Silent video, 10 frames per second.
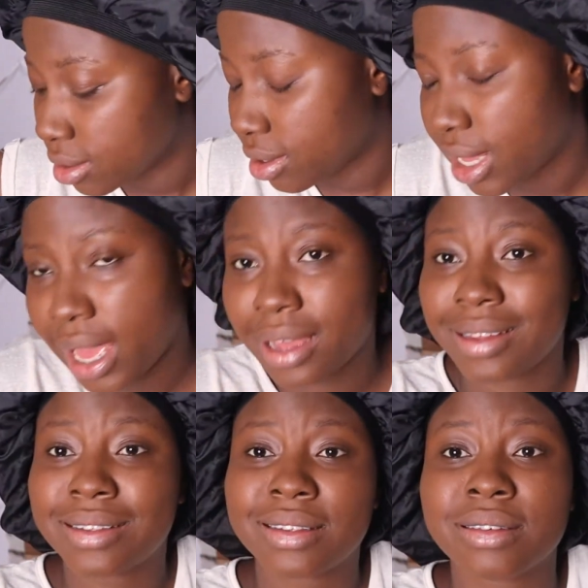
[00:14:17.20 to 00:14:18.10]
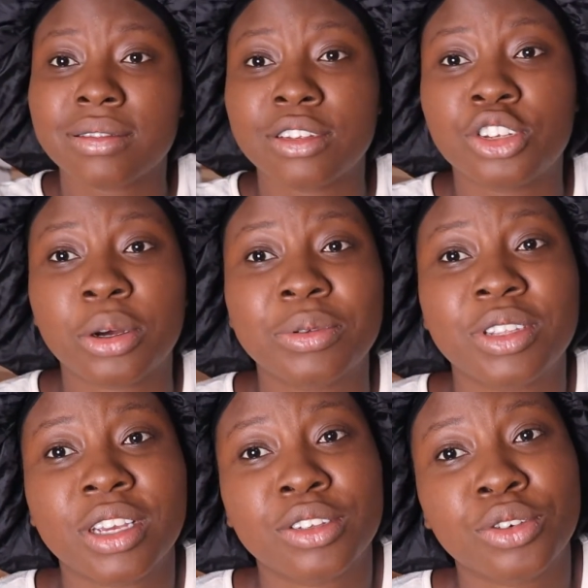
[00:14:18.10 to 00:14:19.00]
So yeah, it's still the job
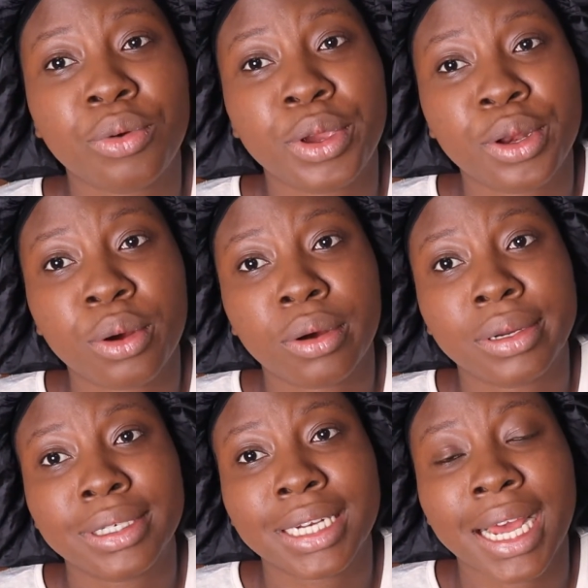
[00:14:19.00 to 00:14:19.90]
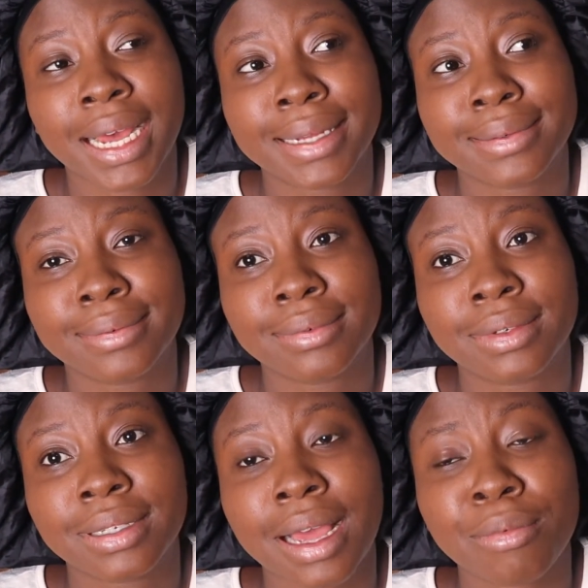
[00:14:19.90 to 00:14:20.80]
search going on,
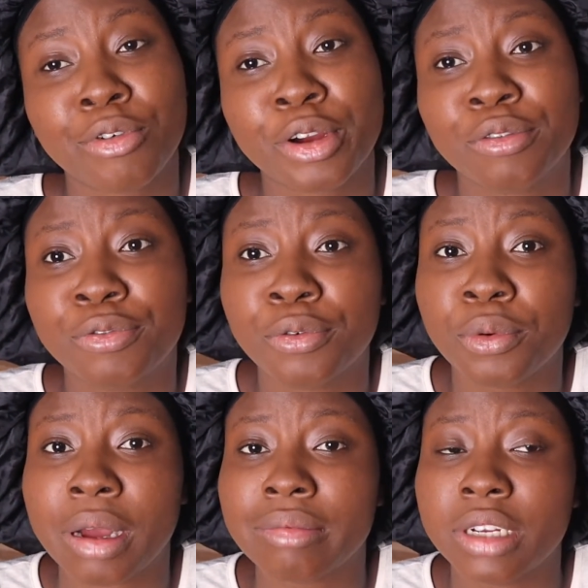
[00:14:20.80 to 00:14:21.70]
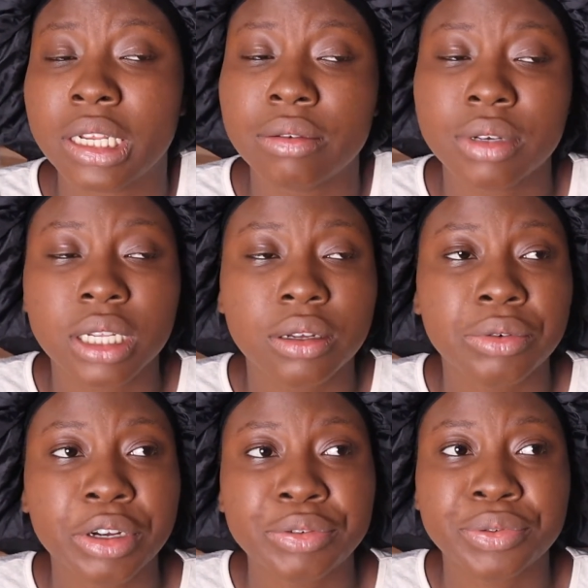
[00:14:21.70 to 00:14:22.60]
and I'm grateful. I'm really
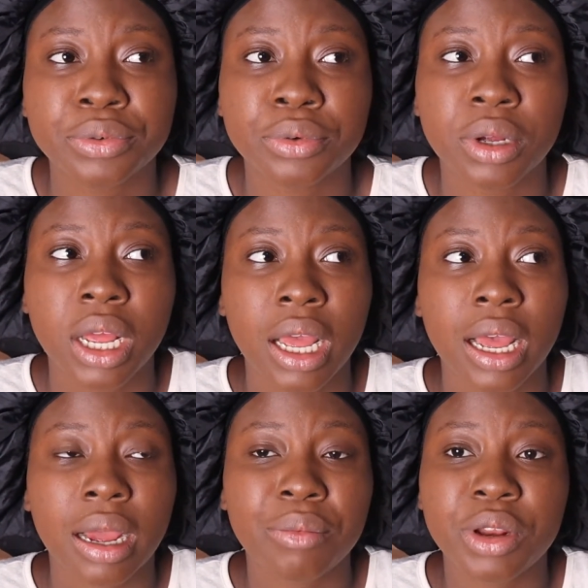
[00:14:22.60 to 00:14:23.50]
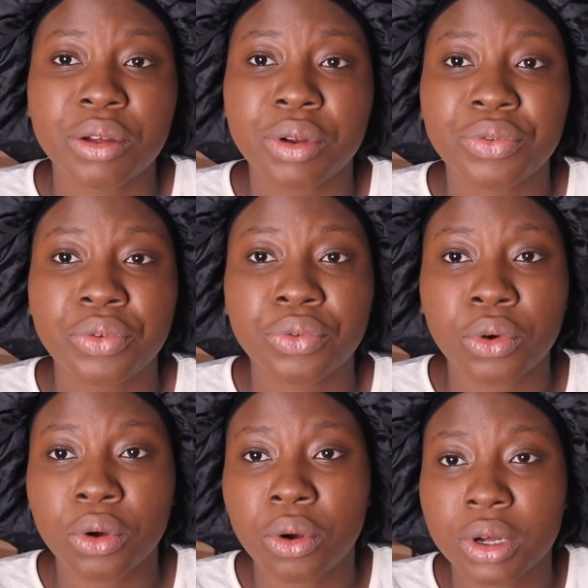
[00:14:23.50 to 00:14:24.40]
grateful. I'm really grateful
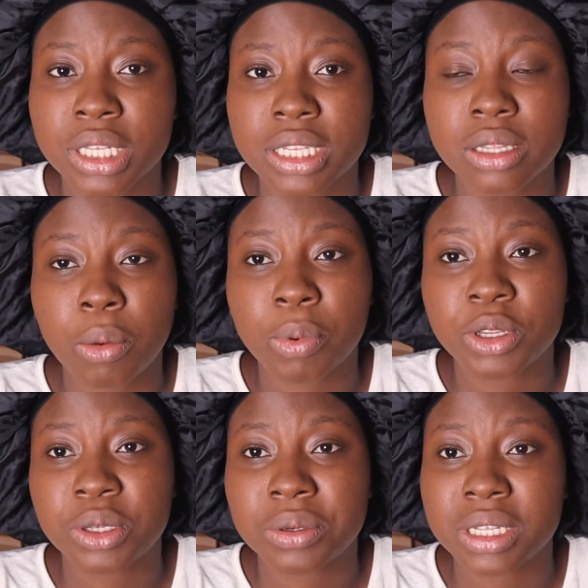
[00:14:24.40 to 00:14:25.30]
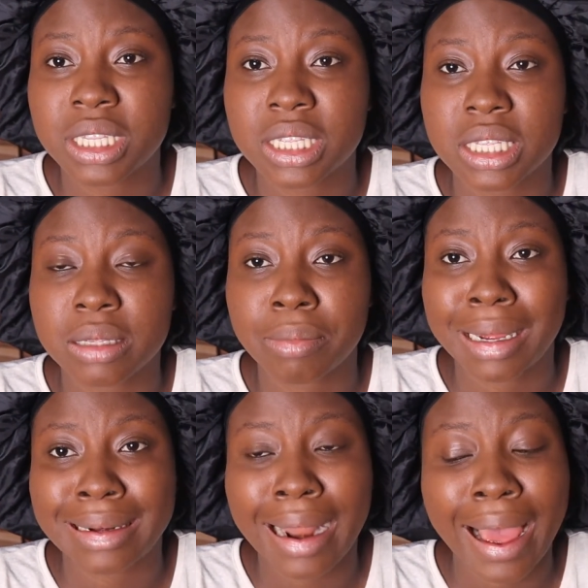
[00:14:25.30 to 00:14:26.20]
for God's opportunities in
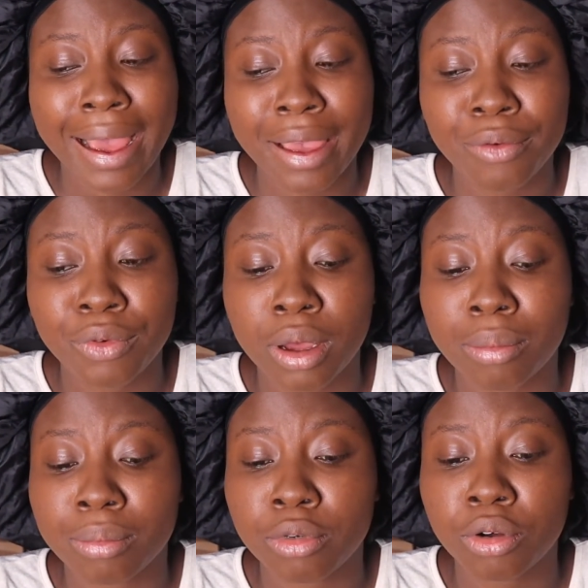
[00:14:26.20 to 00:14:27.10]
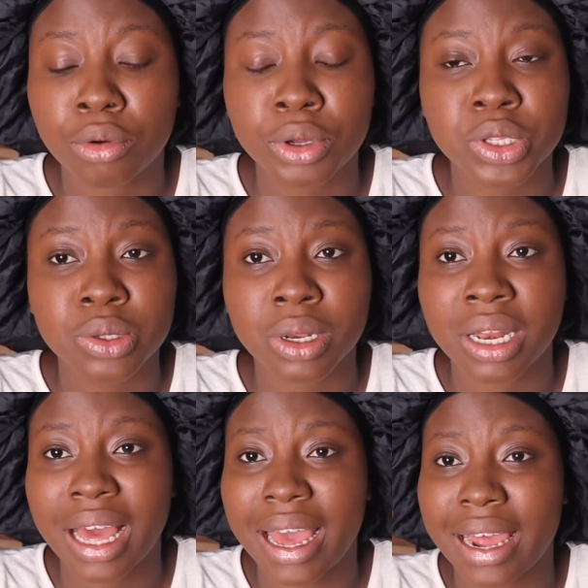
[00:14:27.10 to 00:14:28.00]
my life. I'm not going to
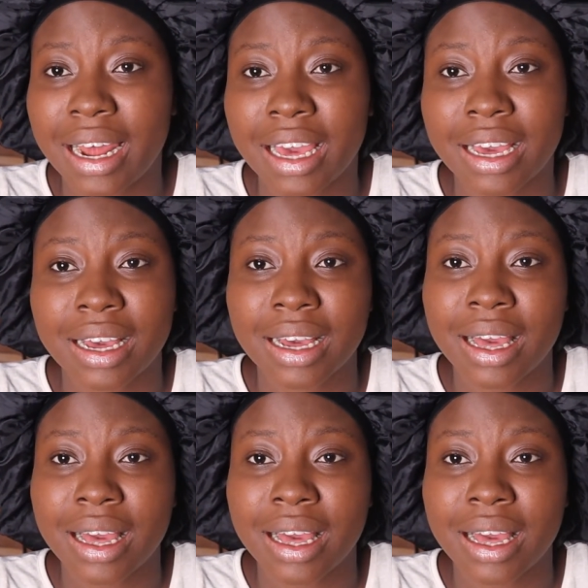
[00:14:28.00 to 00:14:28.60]
lie, like,